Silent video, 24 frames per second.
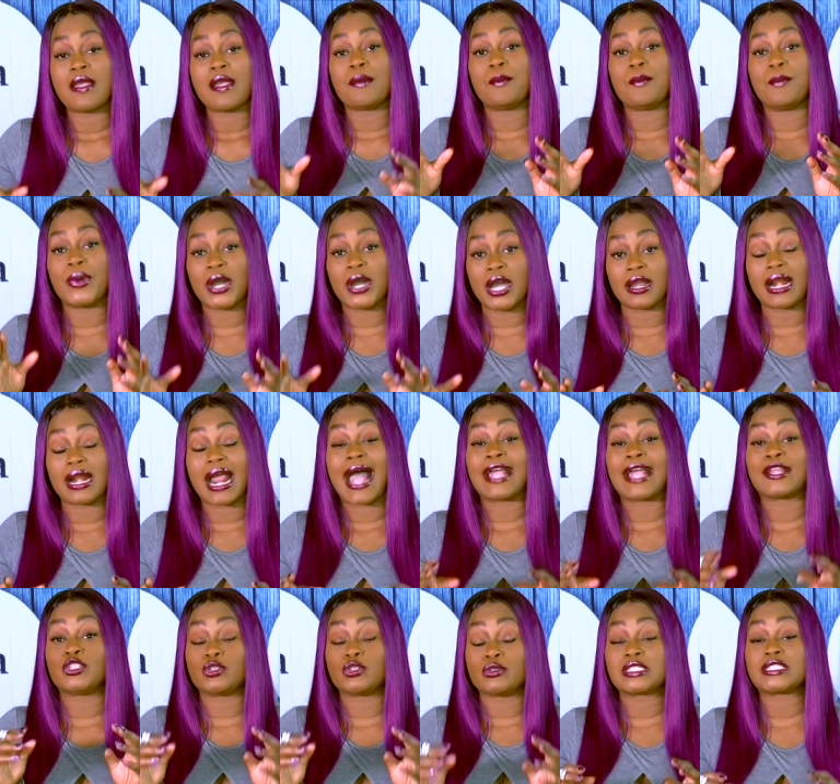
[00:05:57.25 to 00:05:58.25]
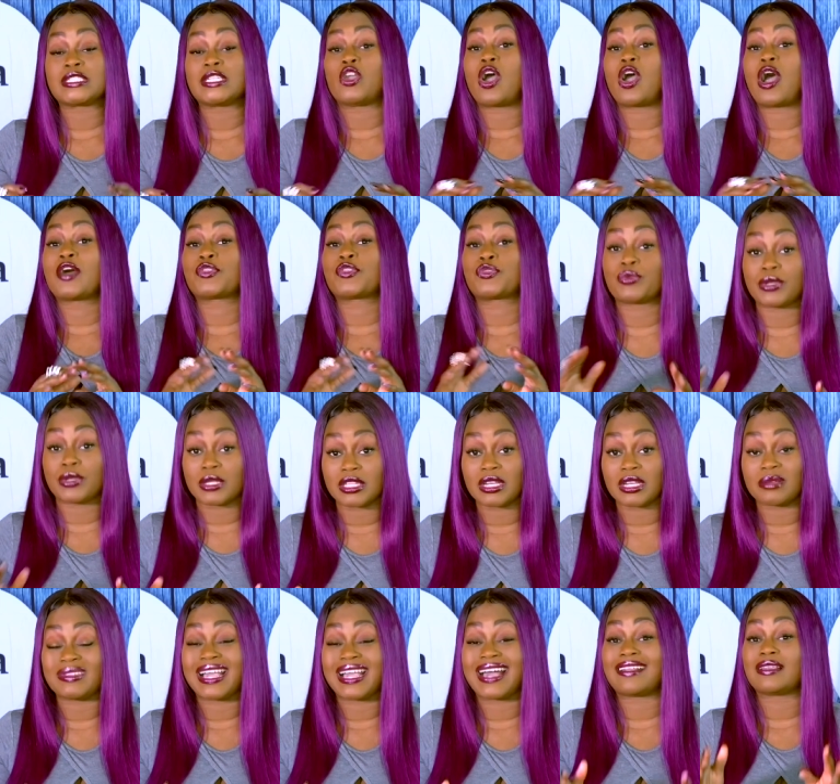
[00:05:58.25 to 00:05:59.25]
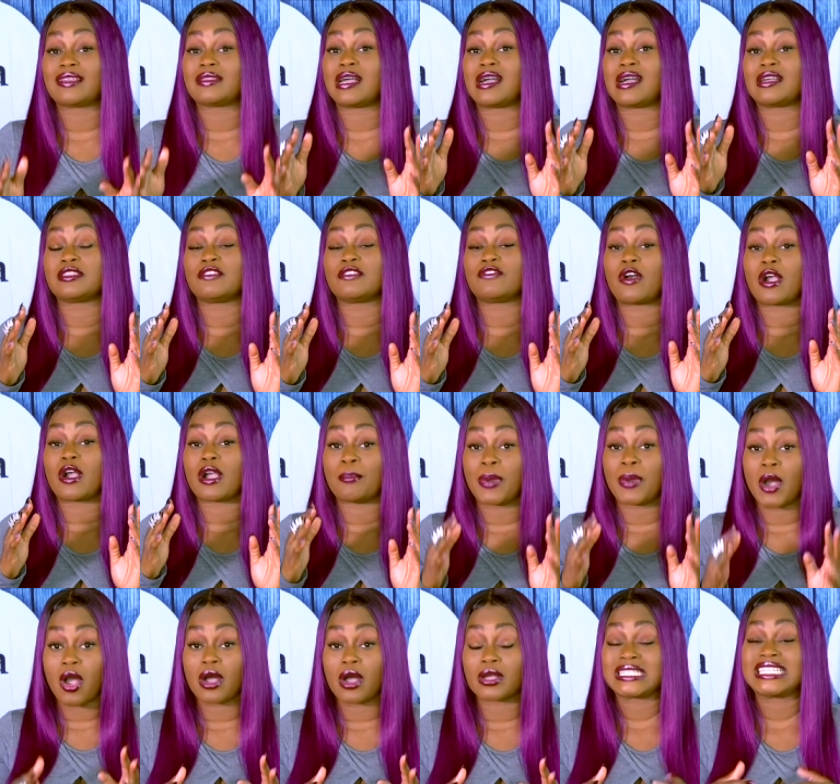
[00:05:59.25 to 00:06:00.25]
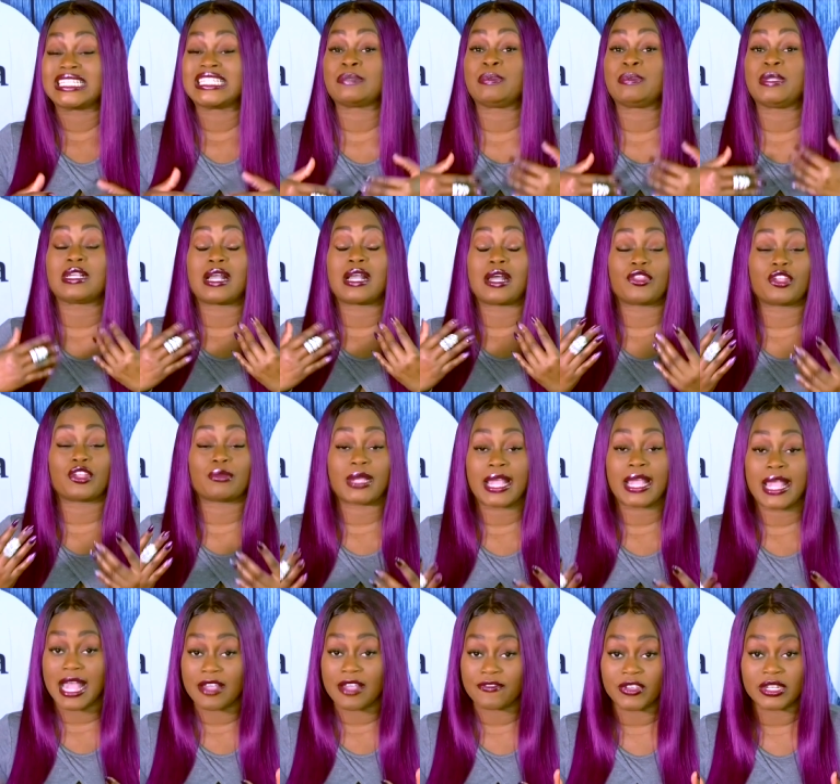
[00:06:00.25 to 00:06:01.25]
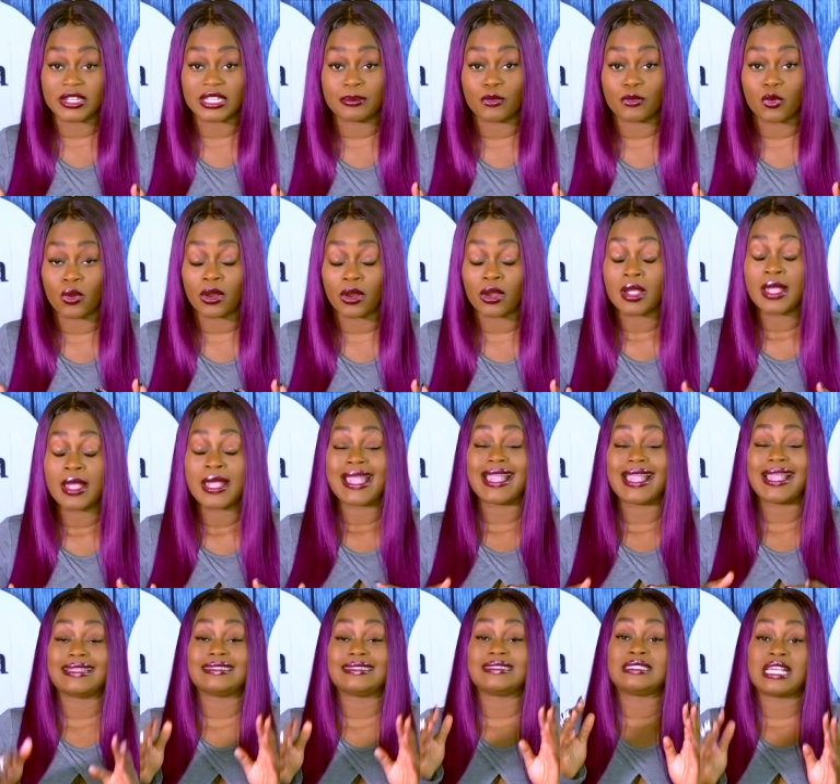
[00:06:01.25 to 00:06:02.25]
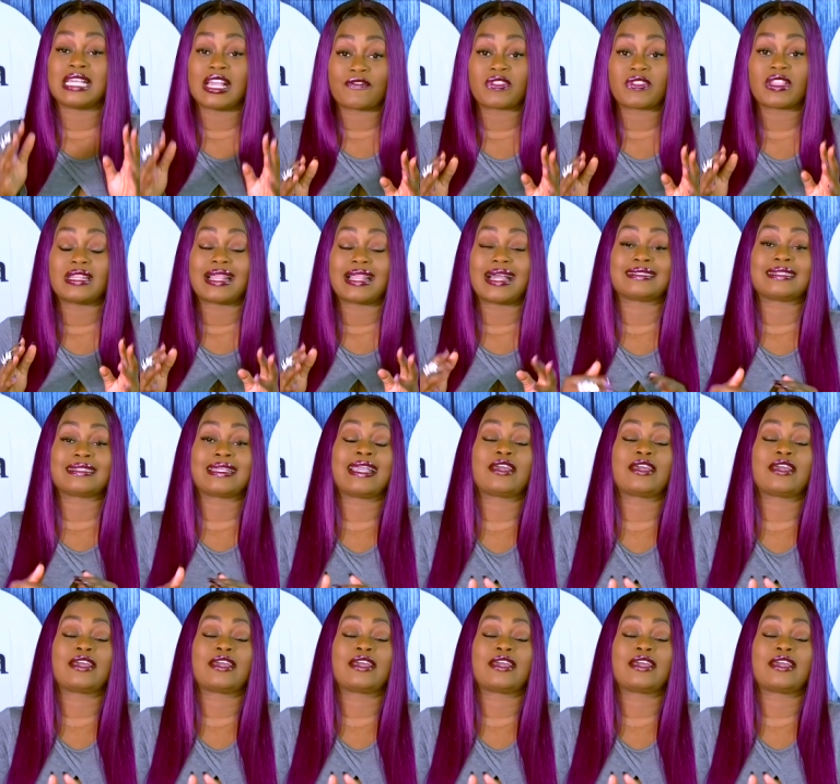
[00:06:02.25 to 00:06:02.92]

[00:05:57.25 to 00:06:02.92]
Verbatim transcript: But I do see all three of them not allowing LaVar Ball to speak on their behalf anymore and definitely not to